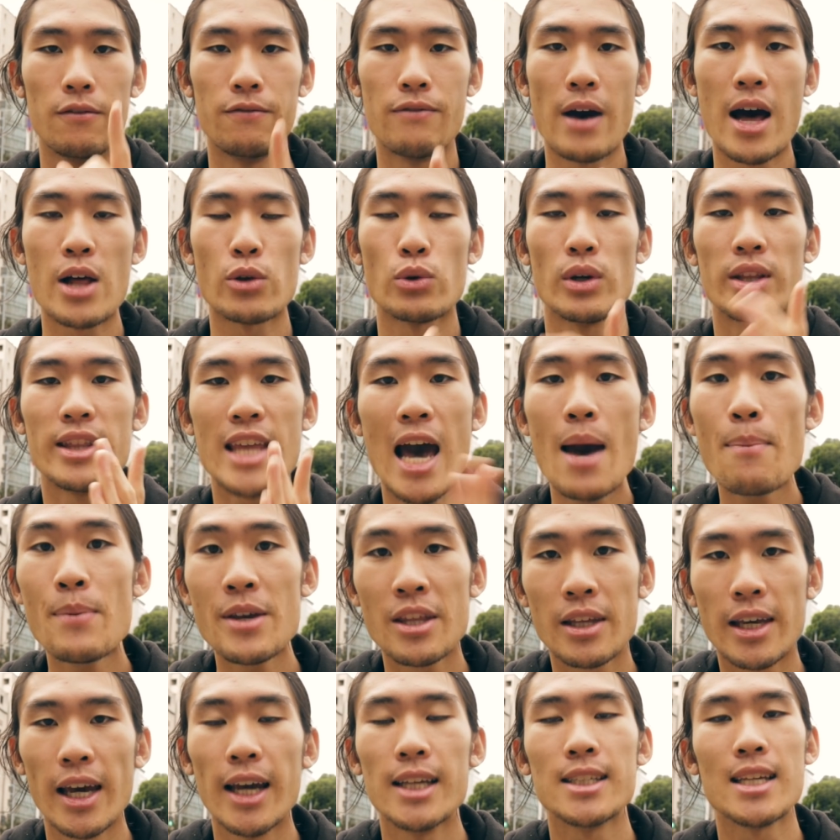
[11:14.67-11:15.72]
value? And that
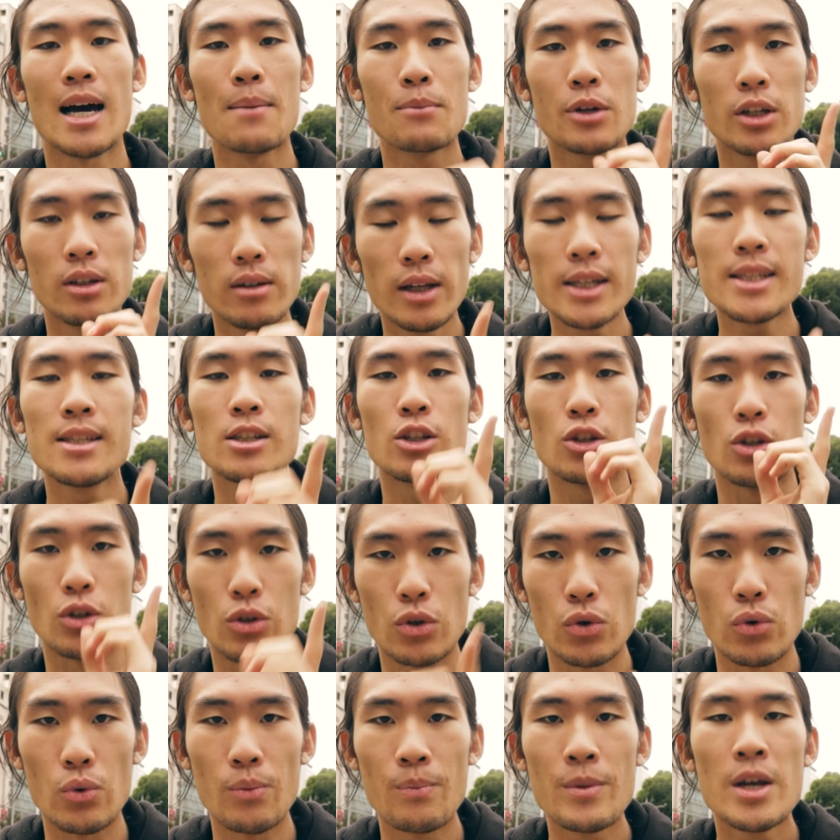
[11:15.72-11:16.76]
being the case, I'm gonna listen to
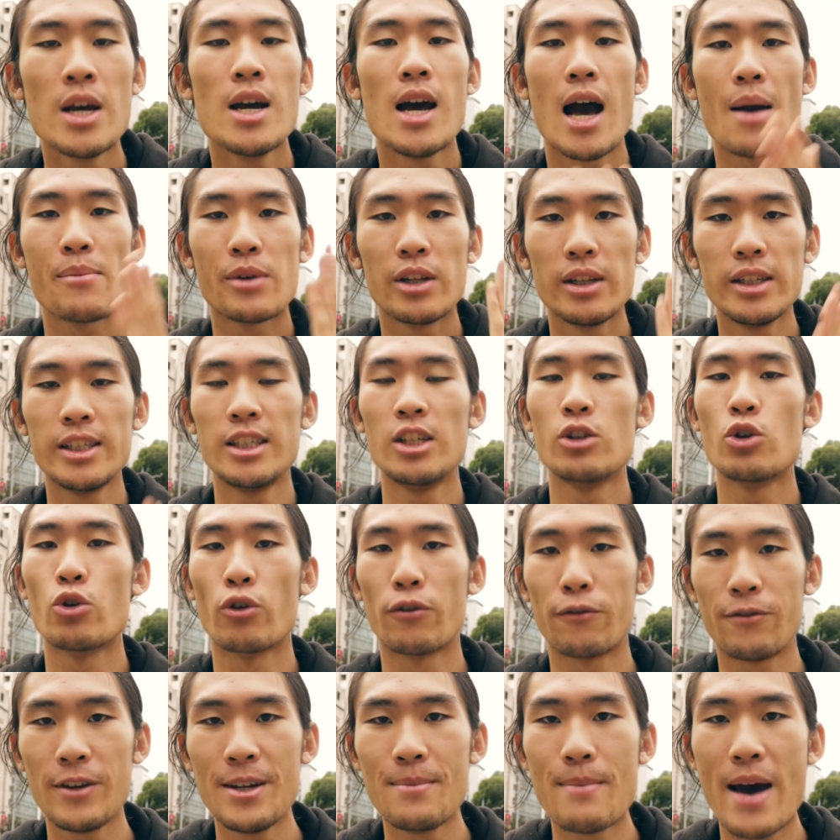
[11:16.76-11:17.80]
you. I'm gonna listen to your
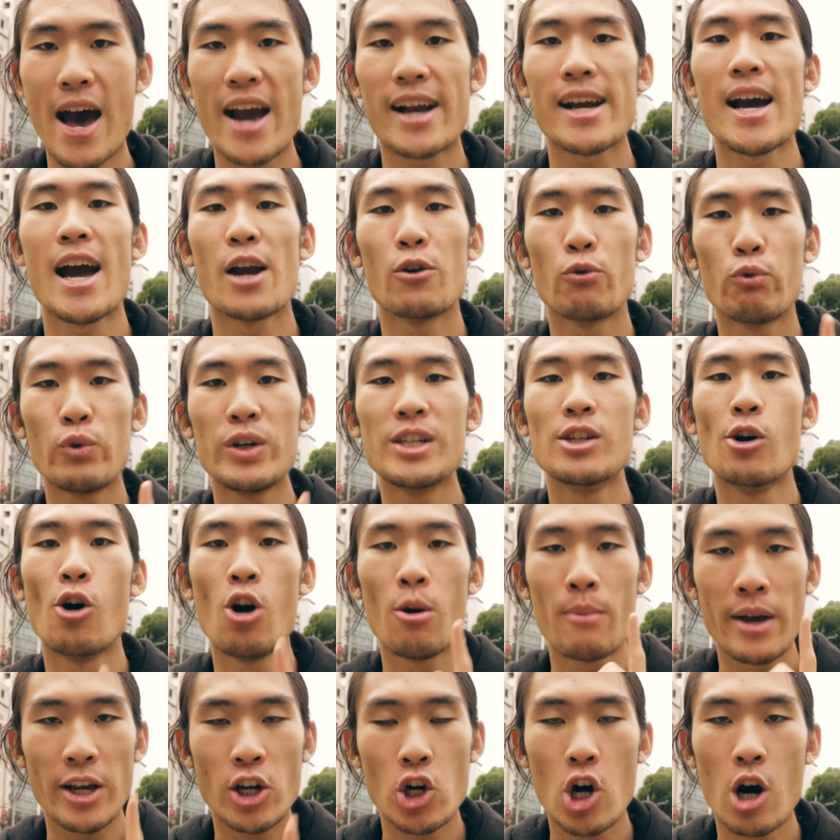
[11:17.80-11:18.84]
feedback. I read
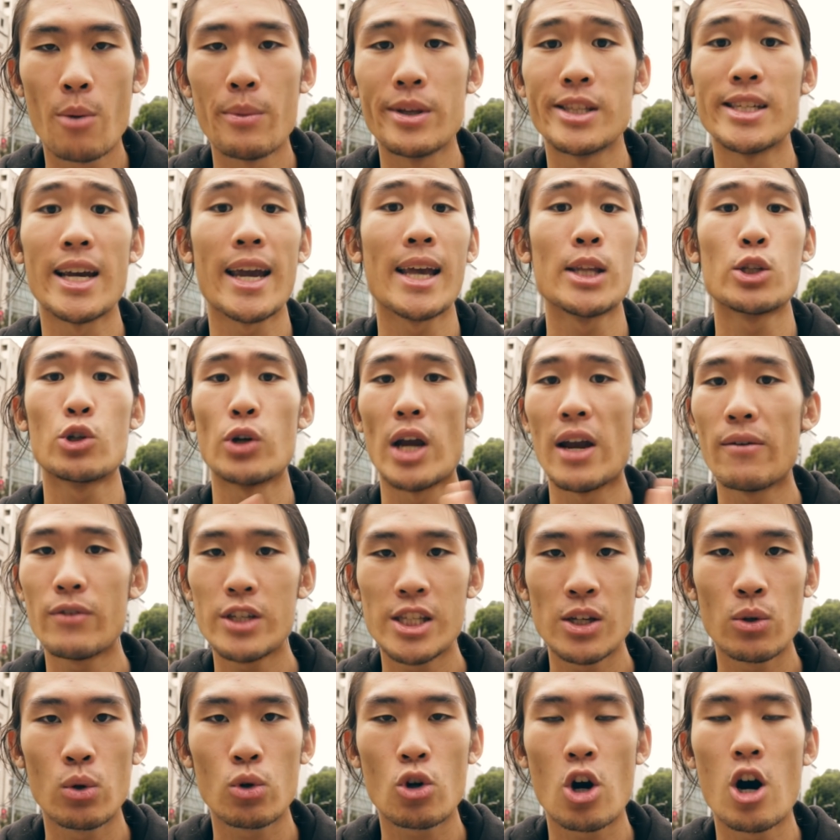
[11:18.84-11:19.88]
all my comments. I answer every
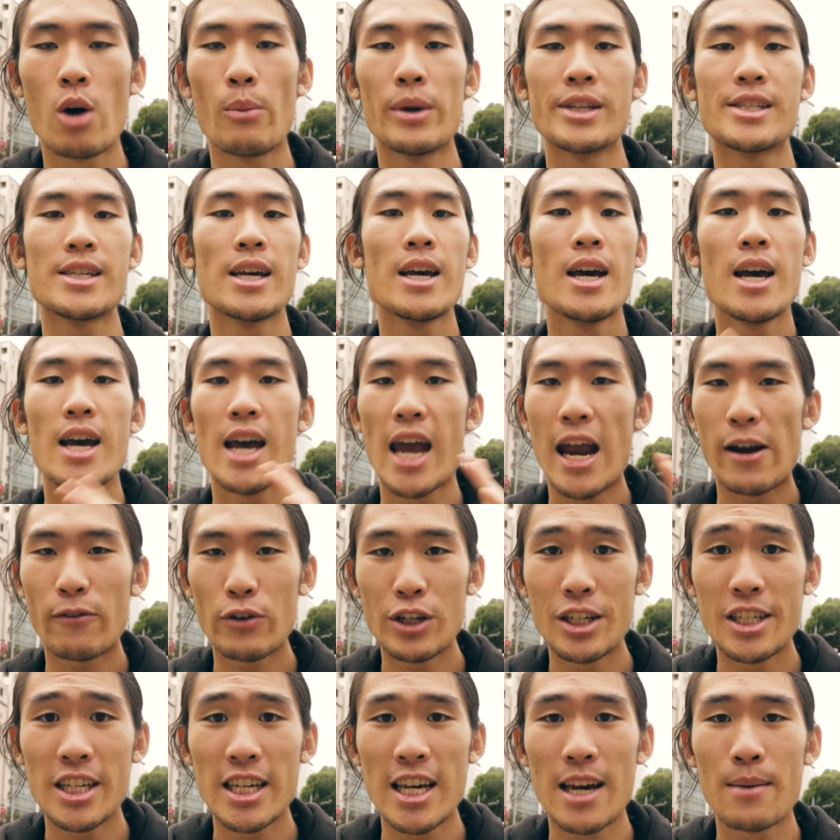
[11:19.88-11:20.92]
single comment,
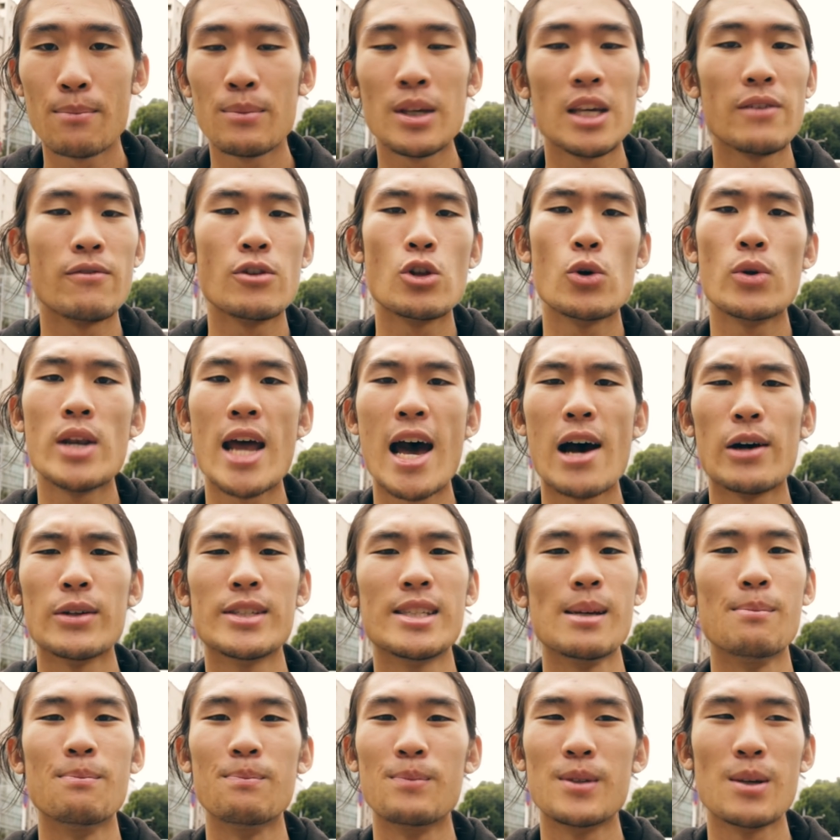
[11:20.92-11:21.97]
every DM, even though now
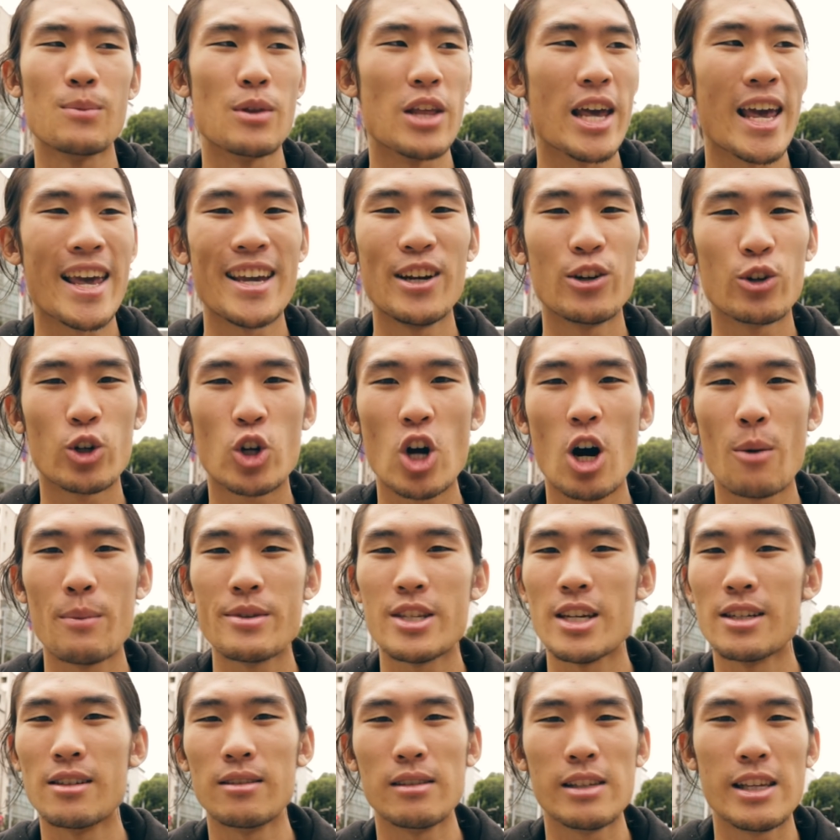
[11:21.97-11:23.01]
some of the hater
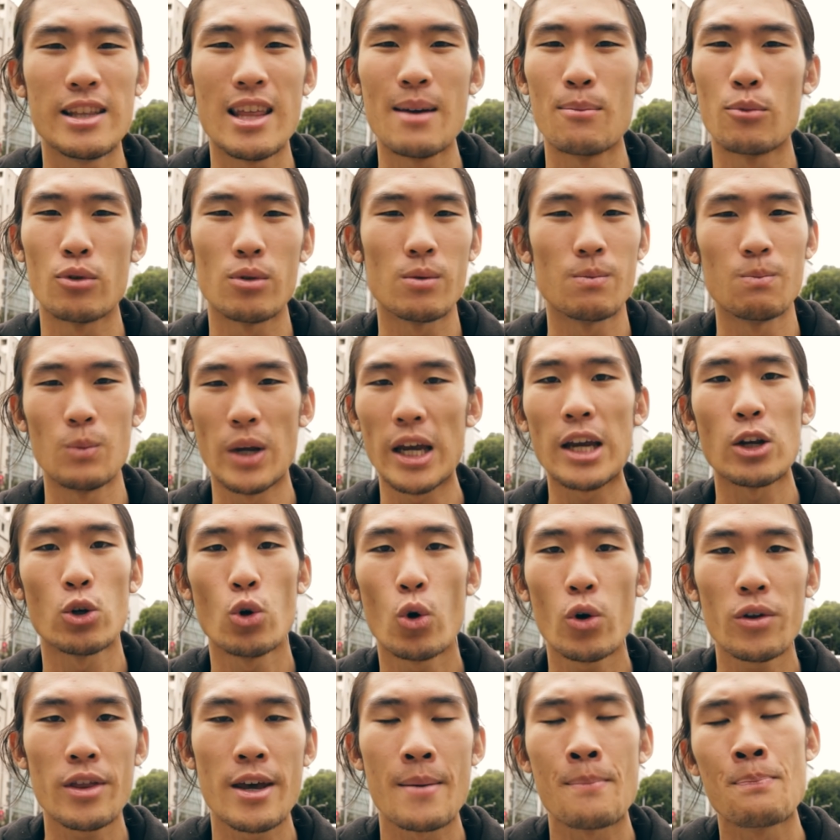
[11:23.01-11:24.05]
comments, I delete them or
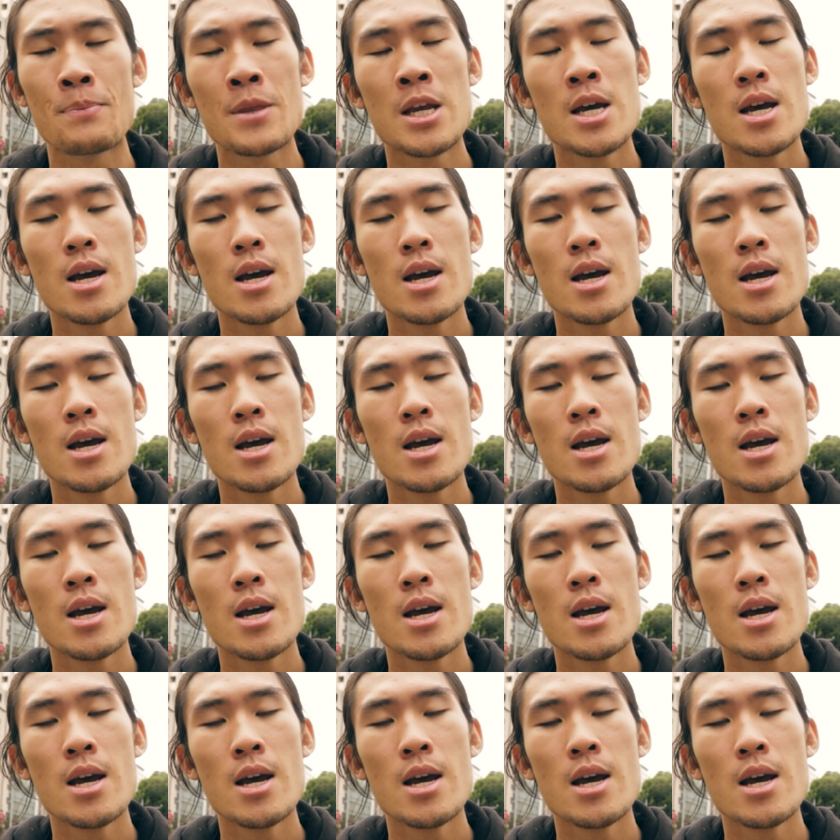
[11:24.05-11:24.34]
ignore them.